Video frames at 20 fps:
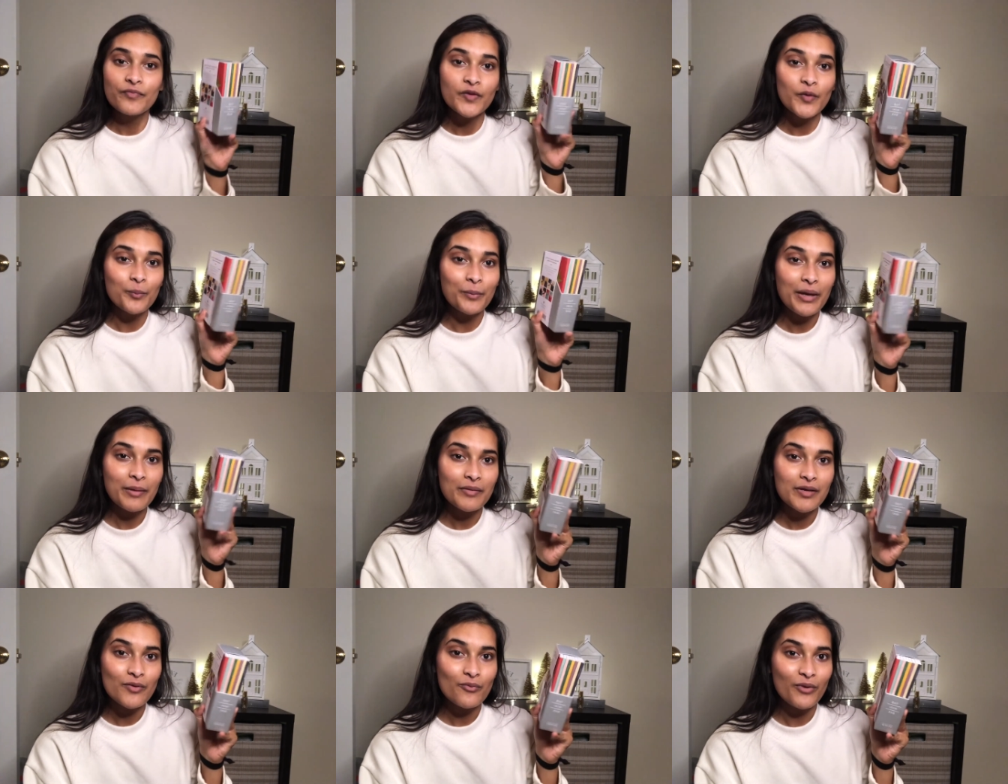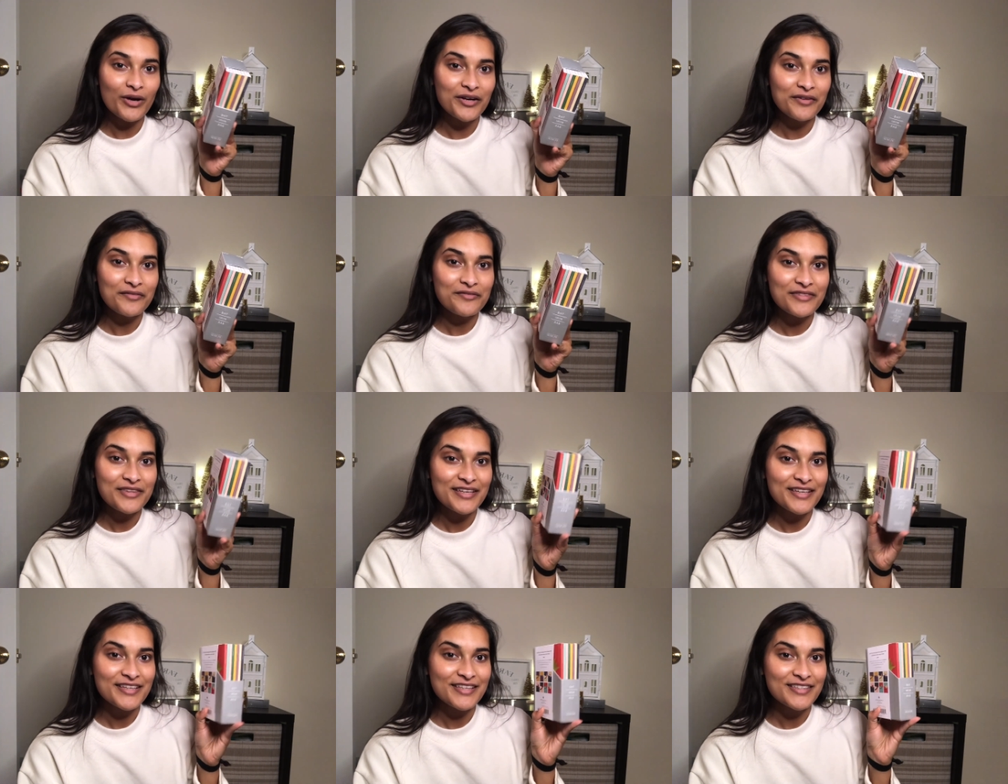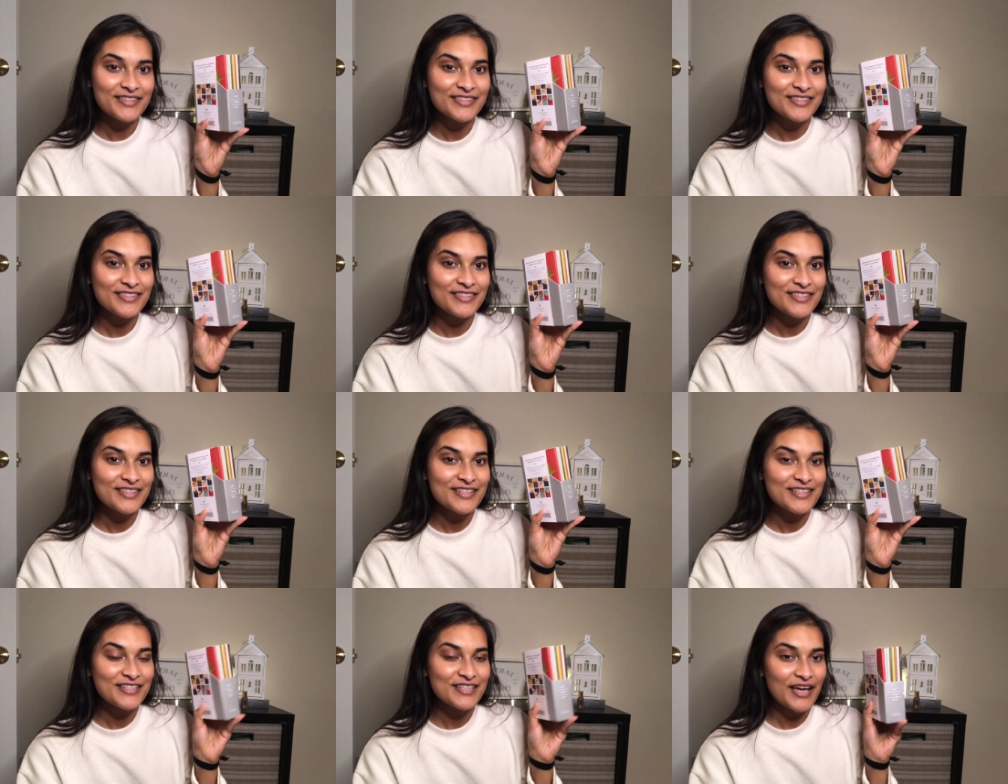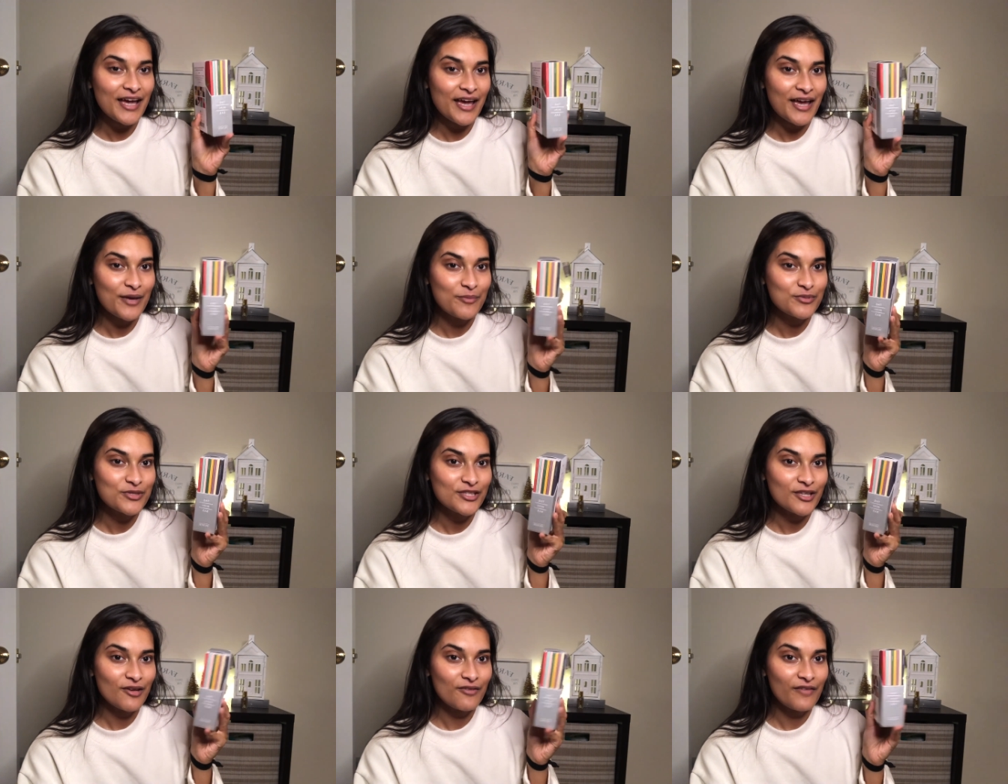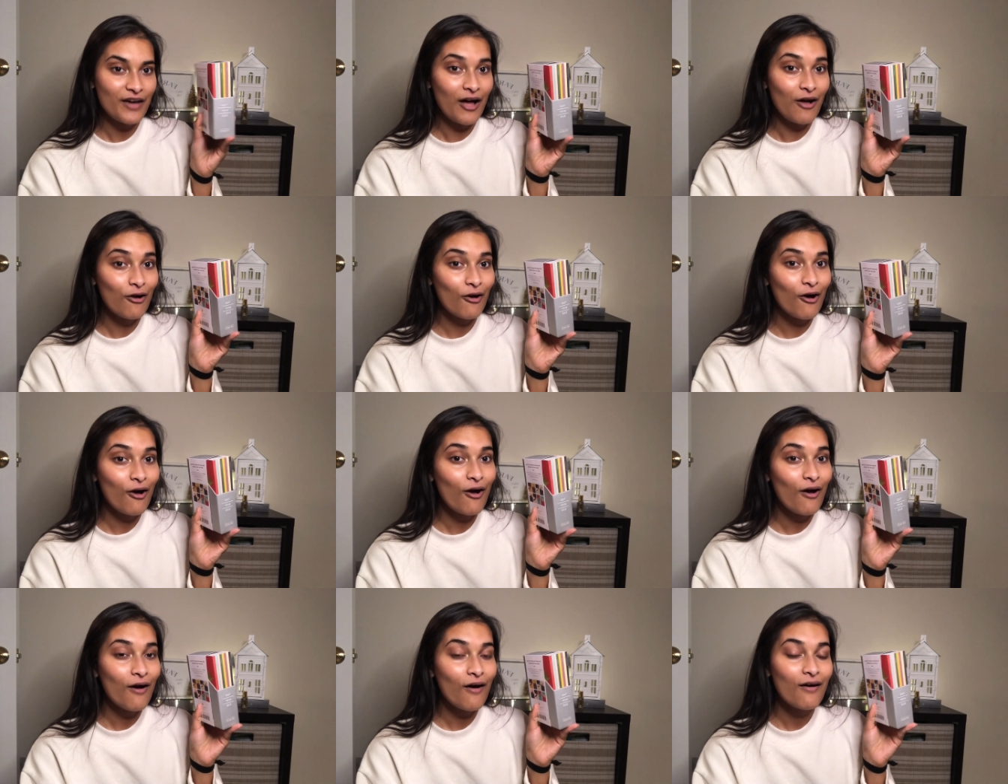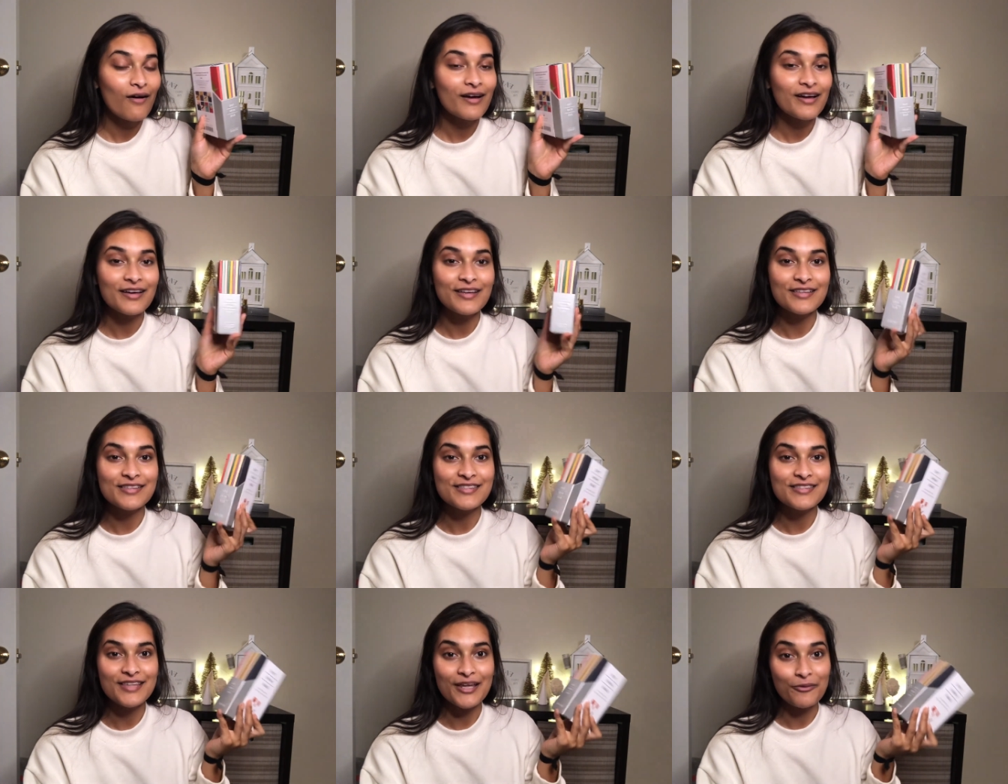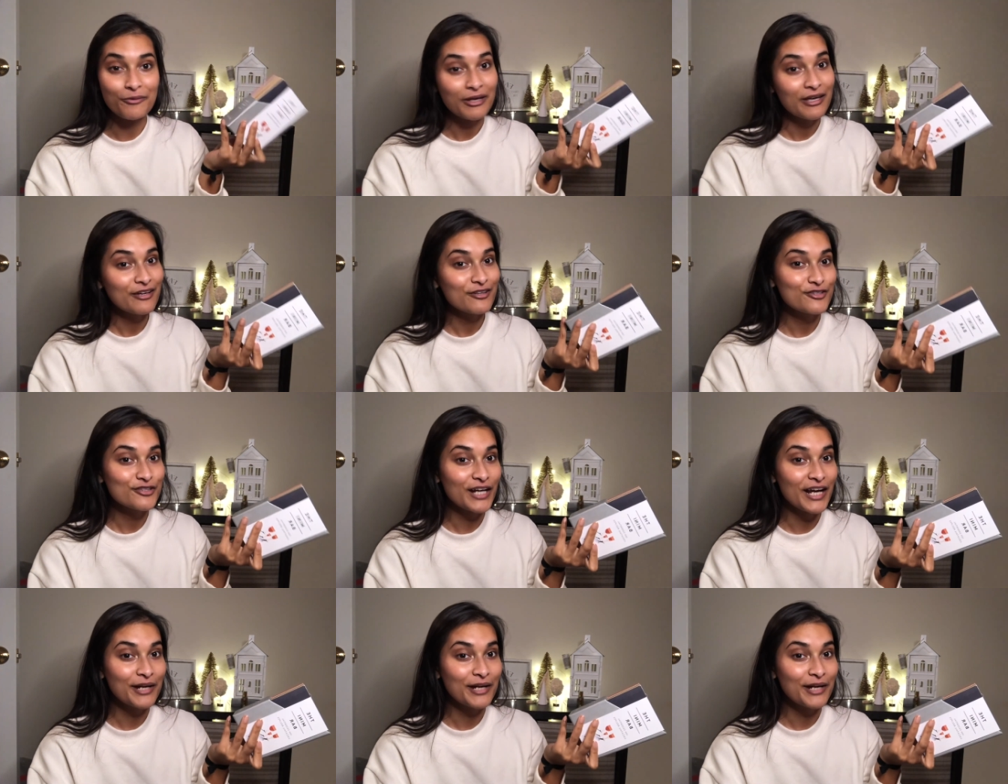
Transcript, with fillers: maybe one of these types of alcohol because then we could try to